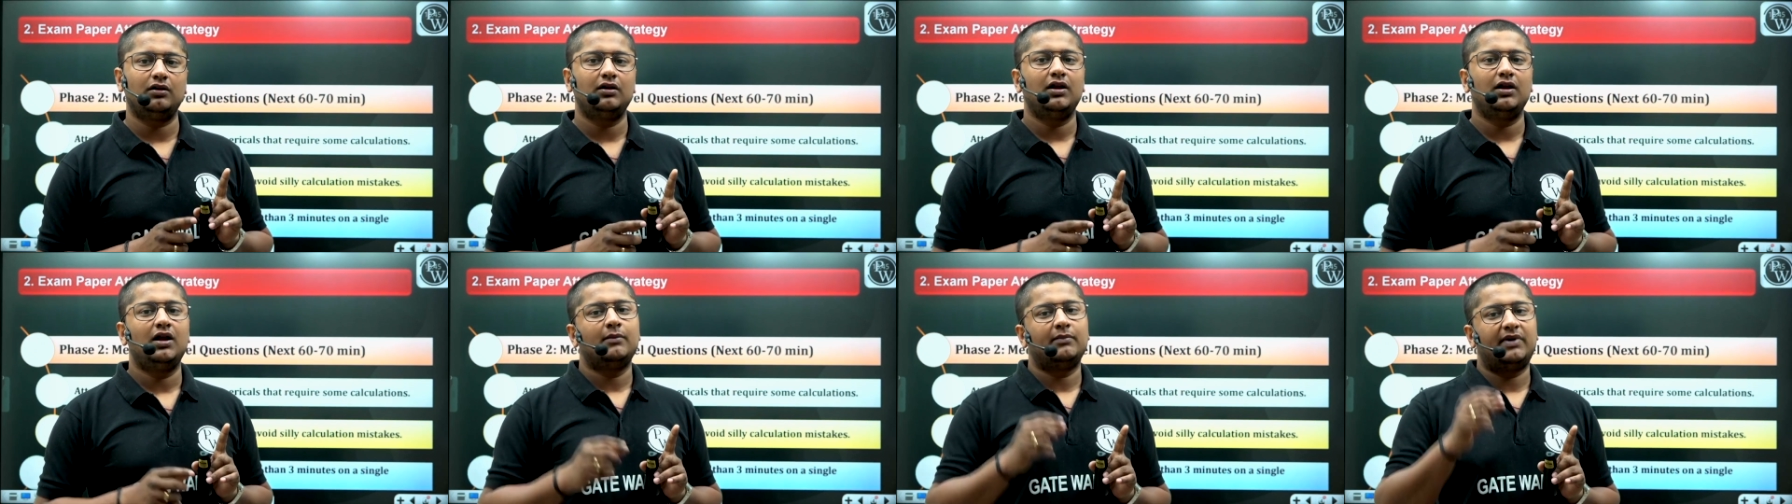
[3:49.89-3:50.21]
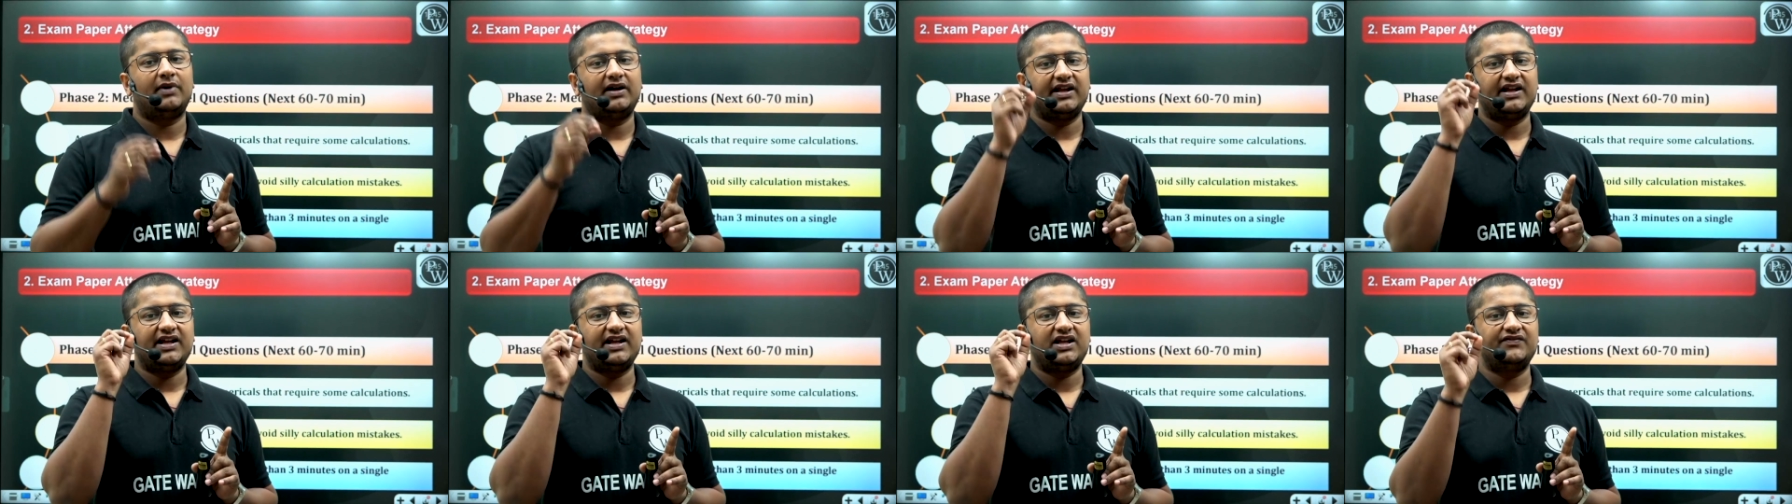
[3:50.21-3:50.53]
but
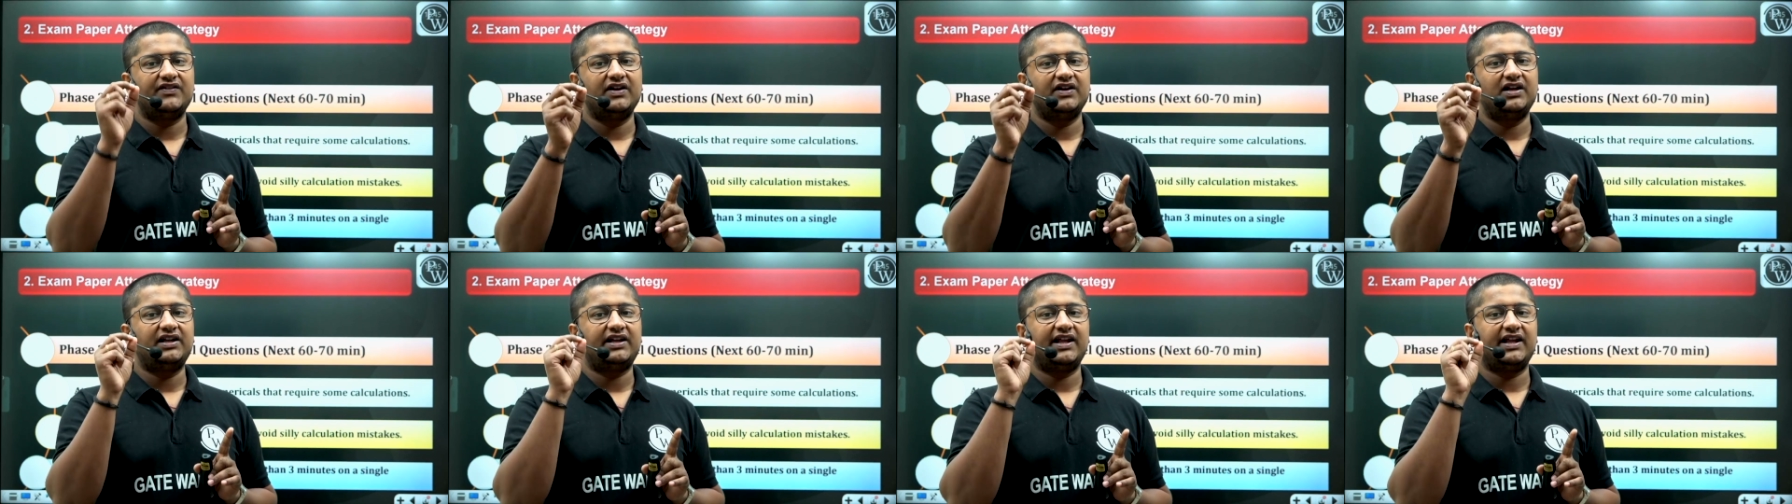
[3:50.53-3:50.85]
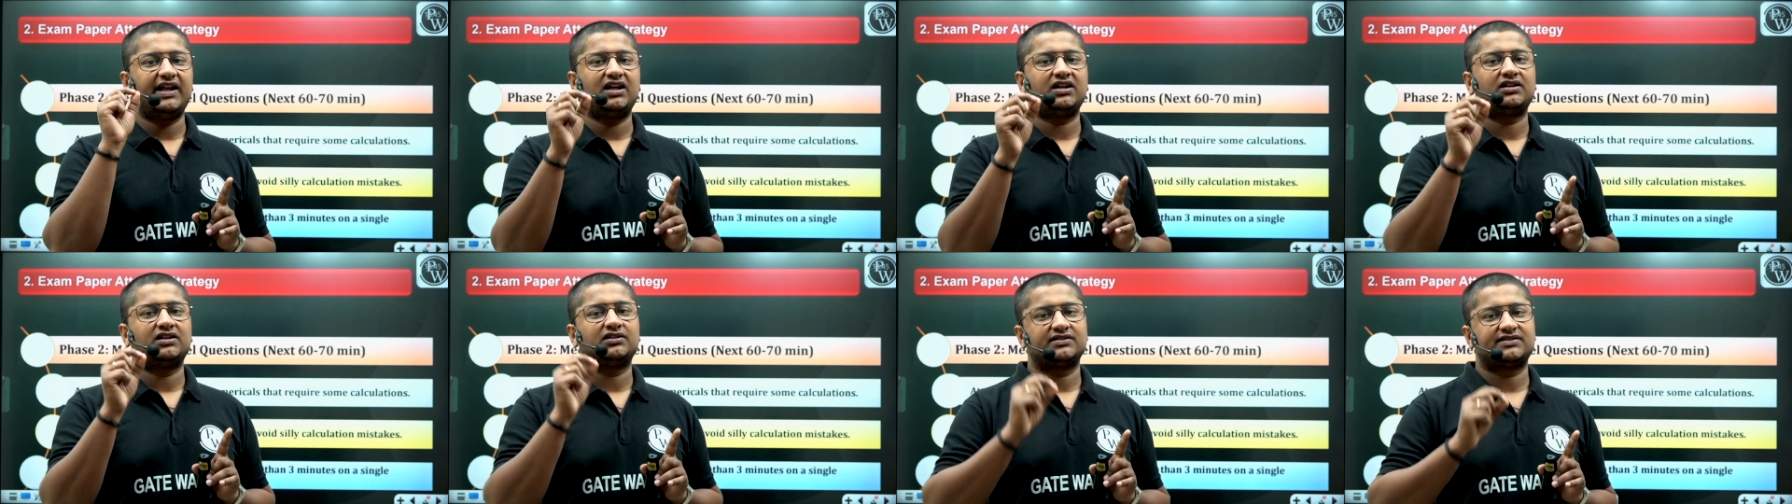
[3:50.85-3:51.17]
it will take
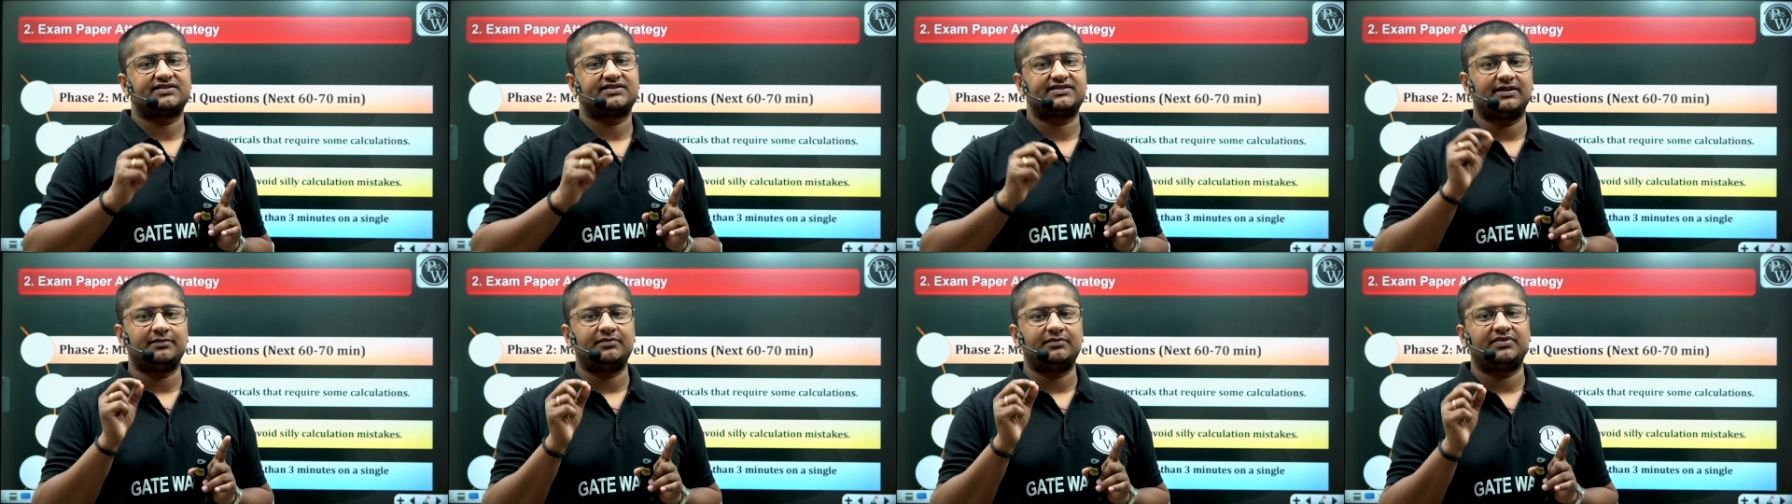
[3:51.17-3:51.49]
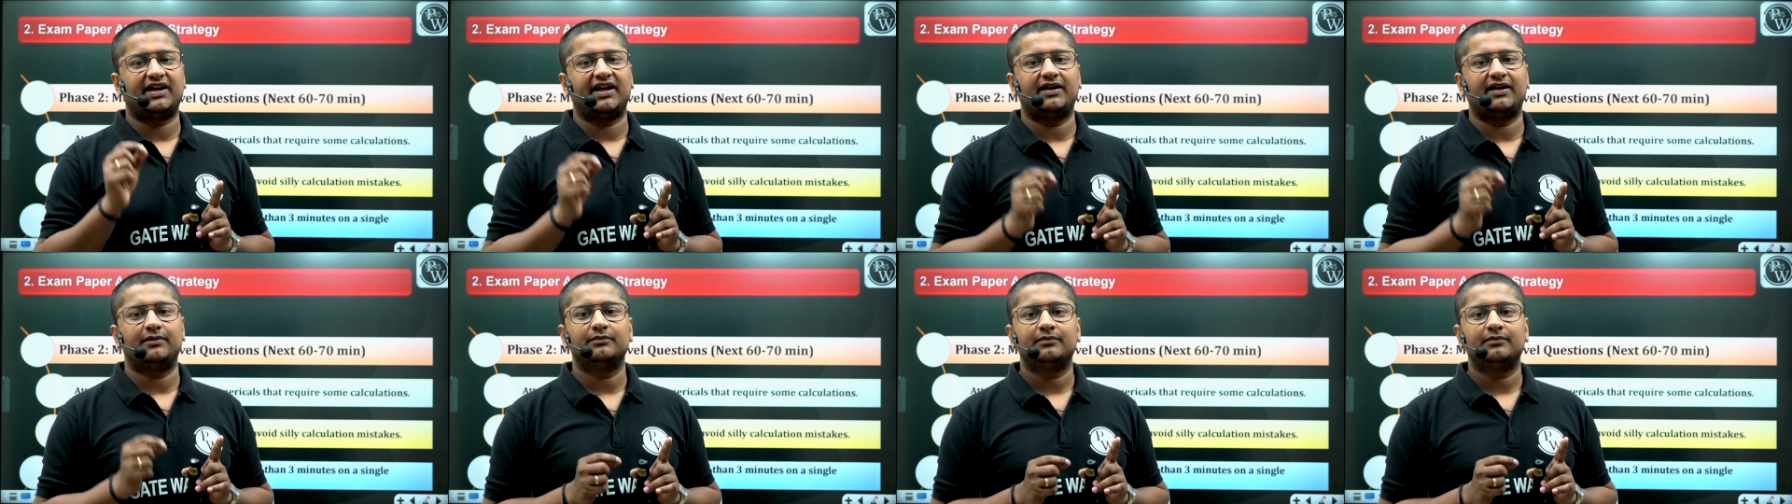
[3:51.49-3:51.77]
some time